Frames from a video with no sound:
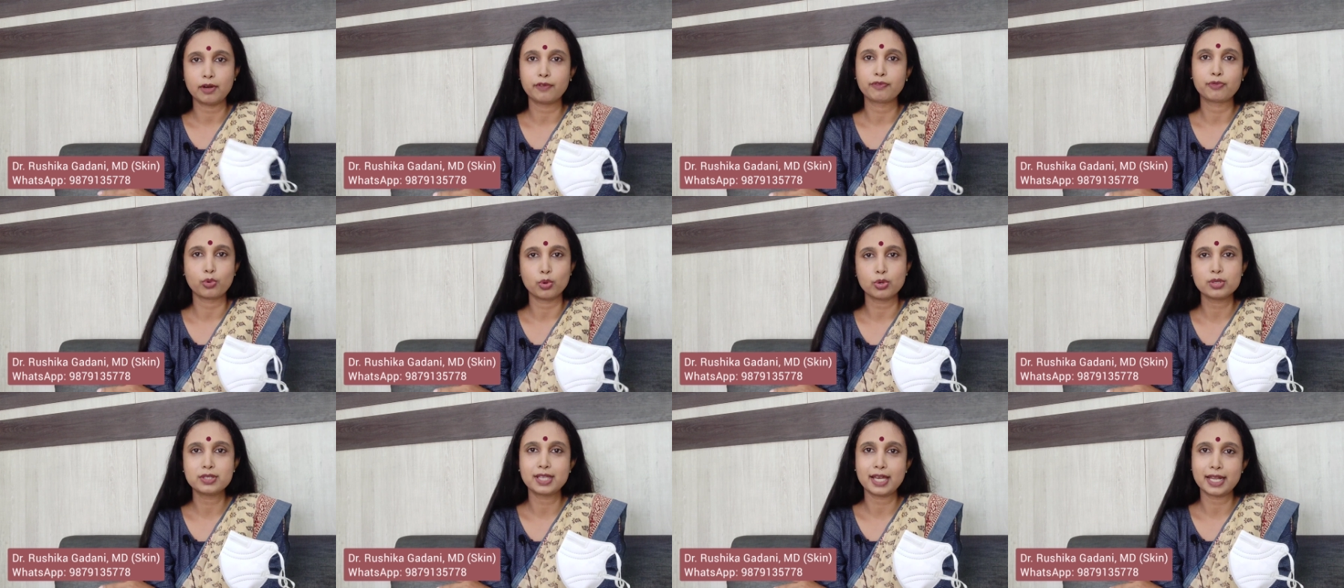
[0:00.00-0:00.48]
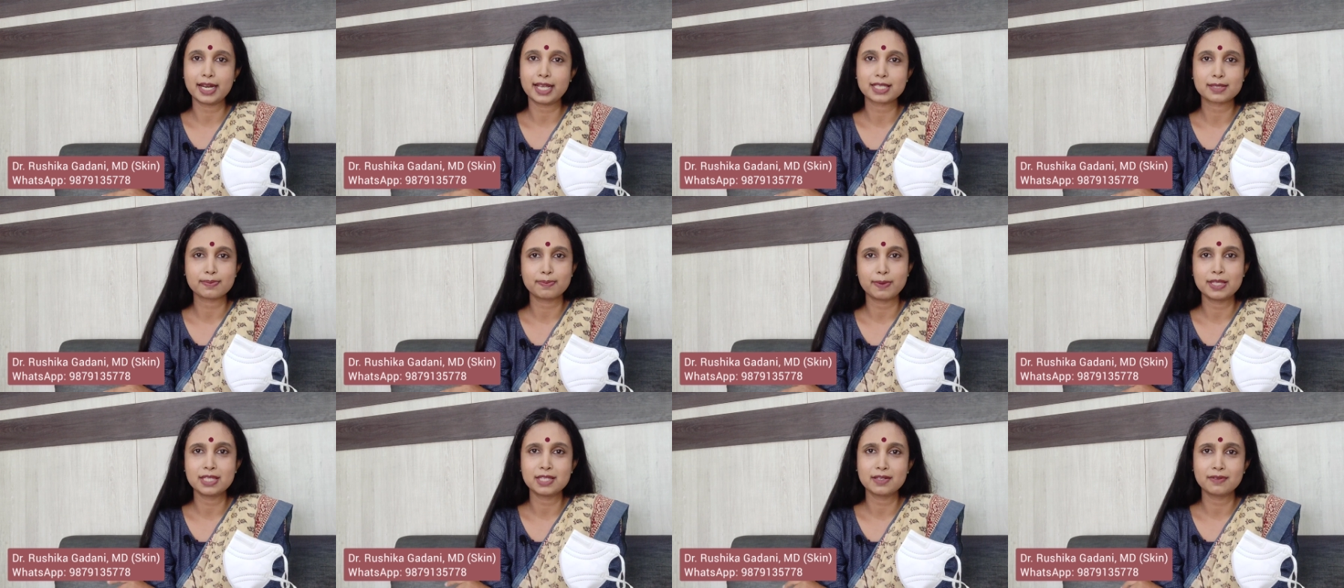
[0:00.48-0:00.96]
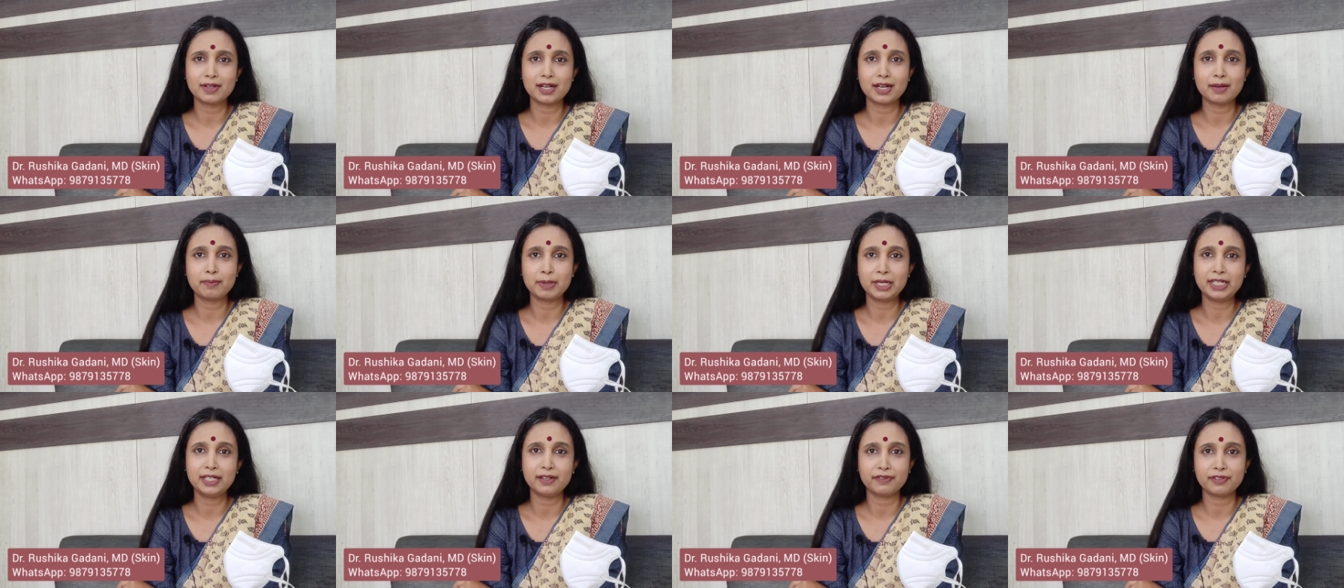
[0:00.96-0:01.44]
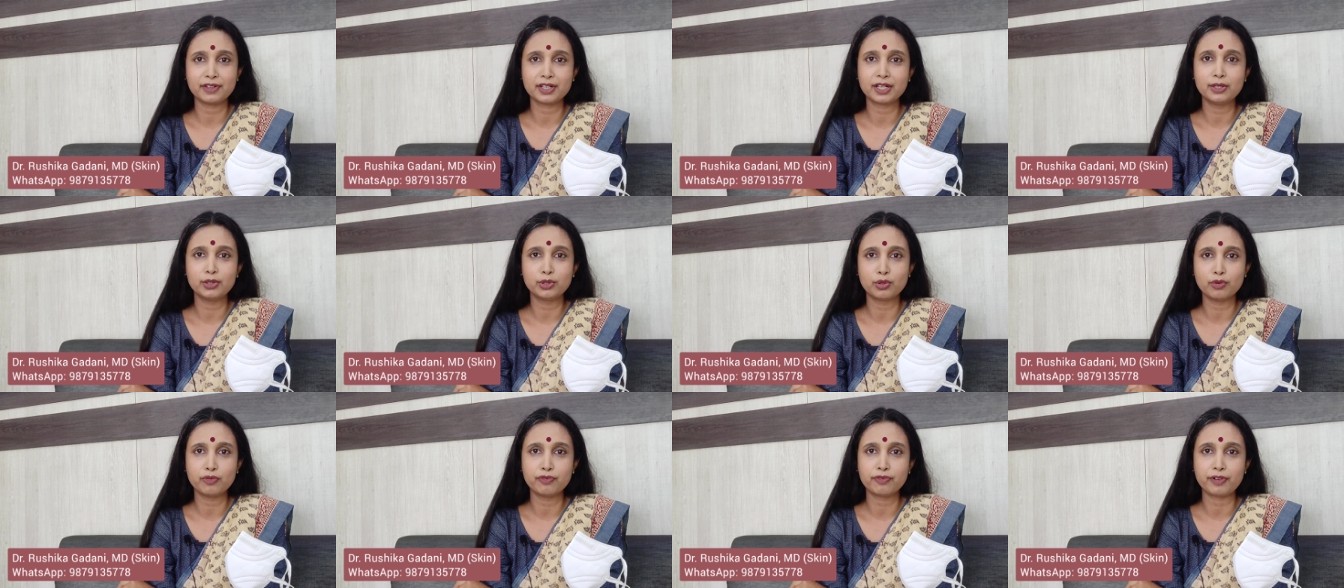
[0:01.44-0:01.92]
of course, they're expensive and a bit
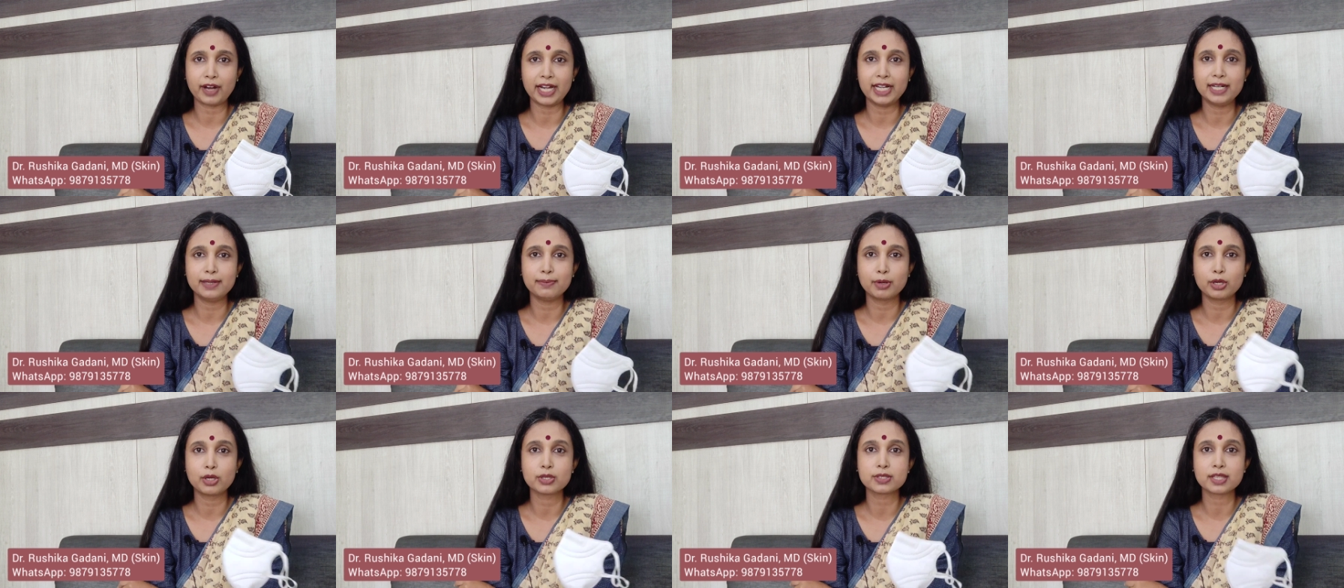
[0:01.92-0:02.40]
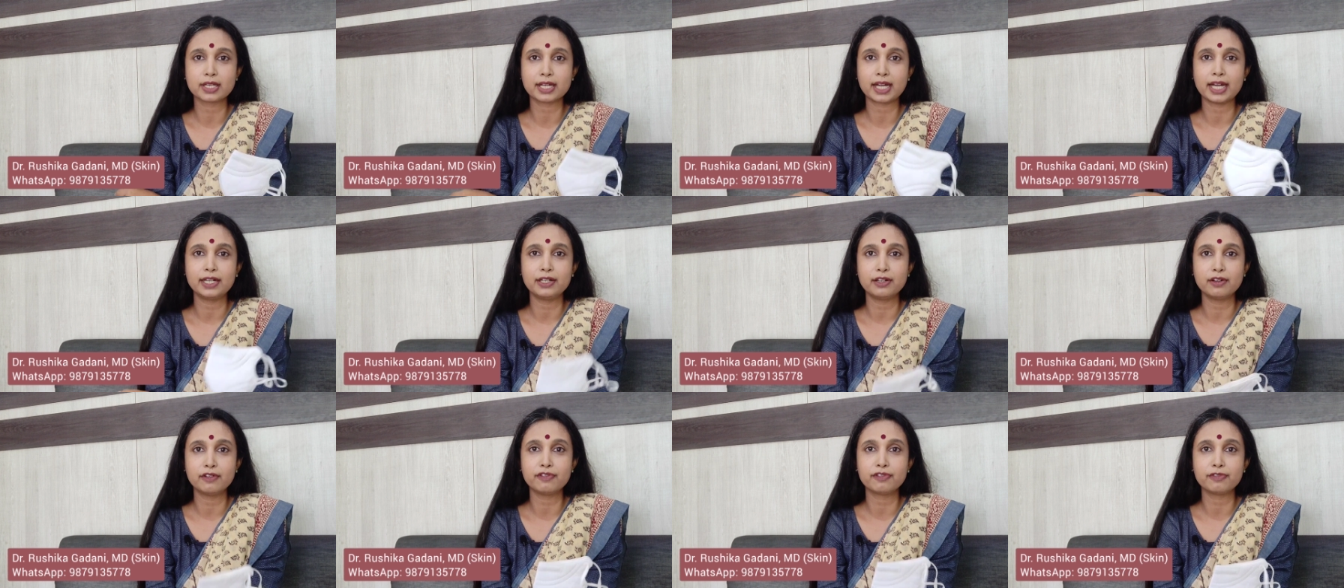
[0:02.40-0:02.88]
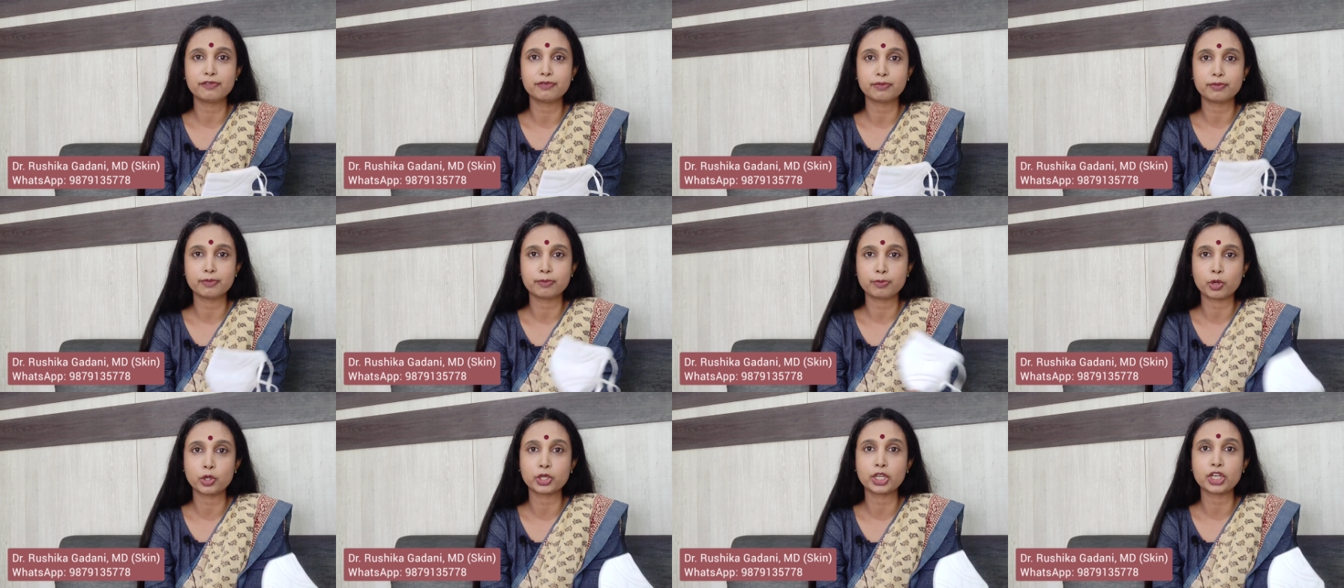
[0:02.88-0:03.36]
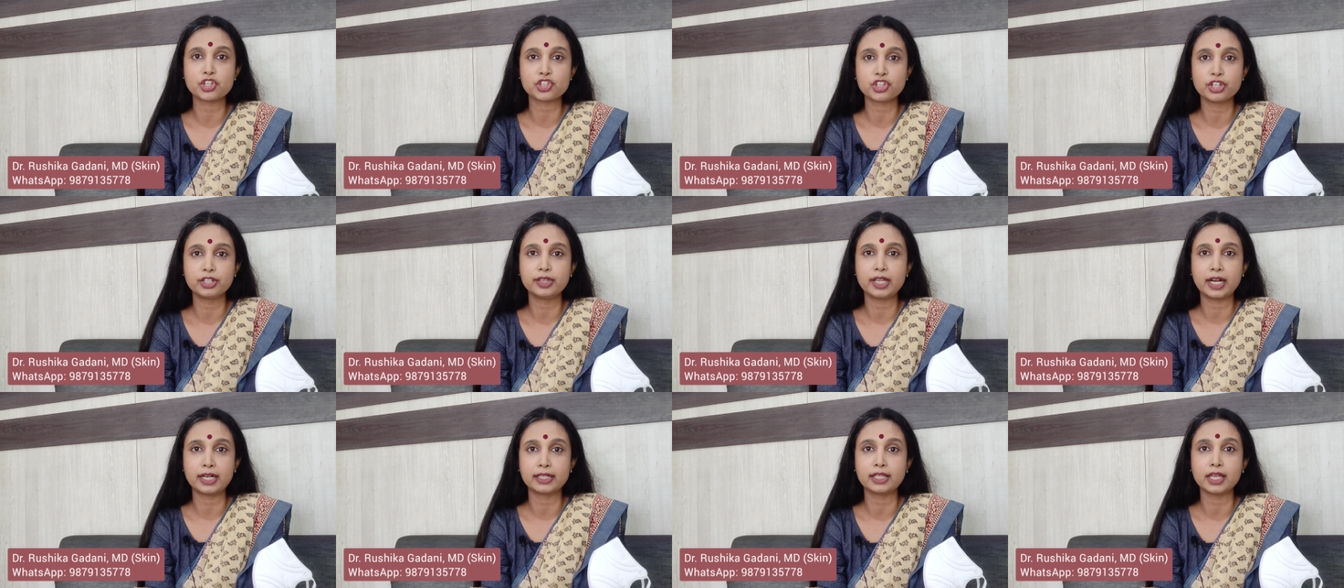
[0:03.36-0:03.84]
difficult to find because the kind of
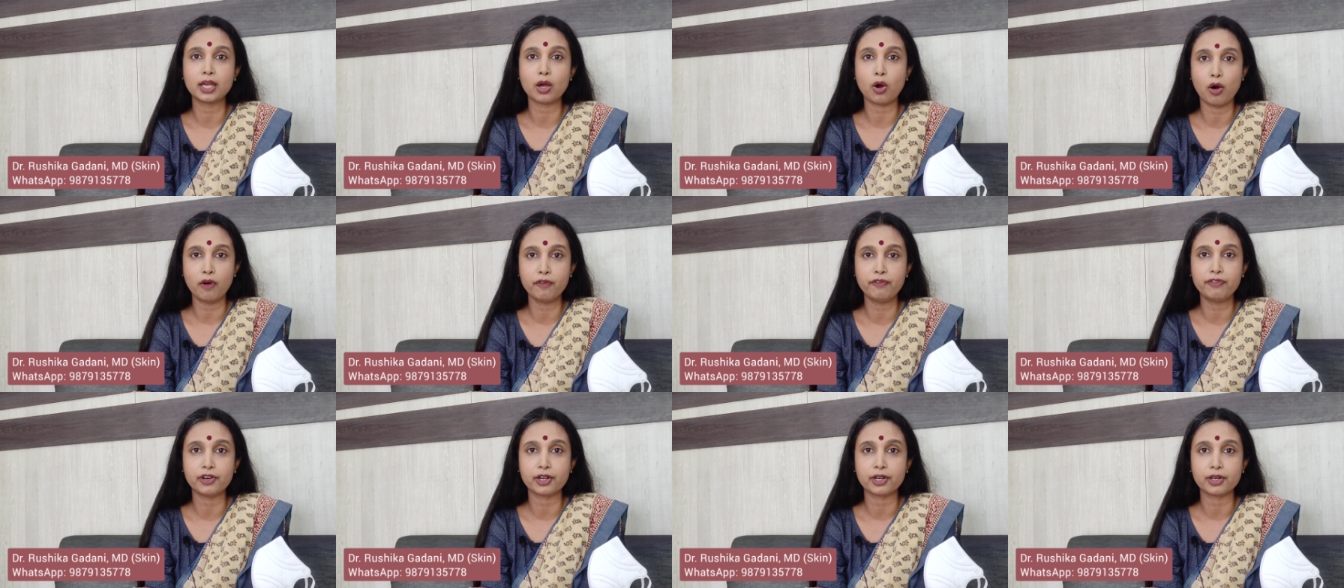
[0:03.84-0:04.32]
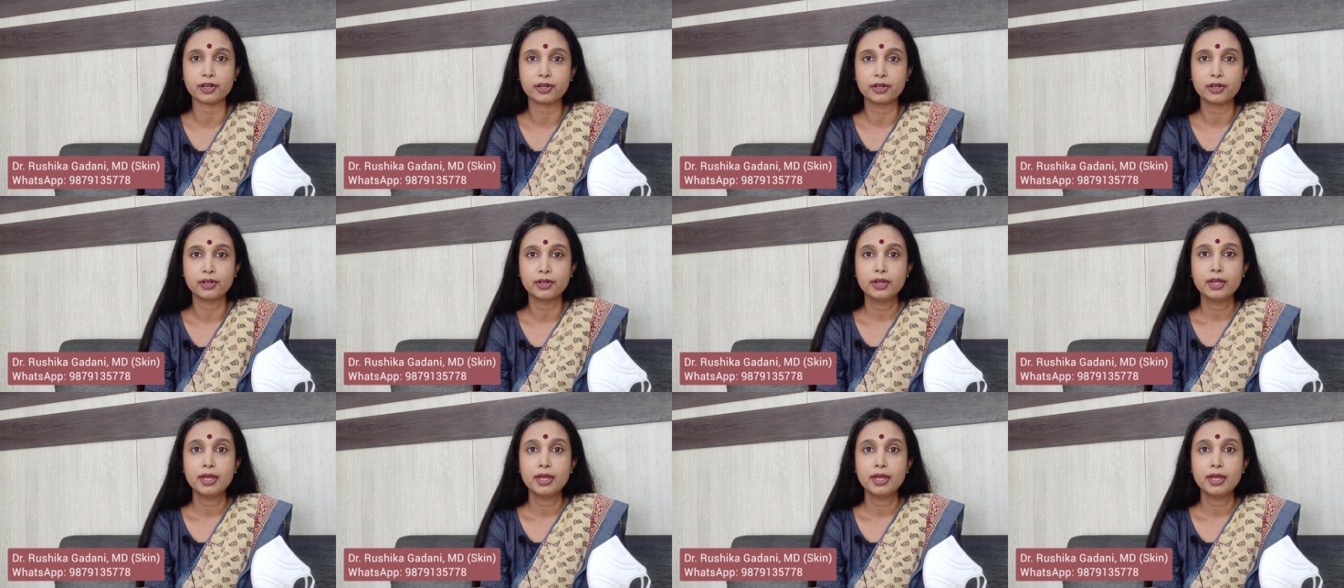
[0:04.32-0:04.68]
protection that they offer,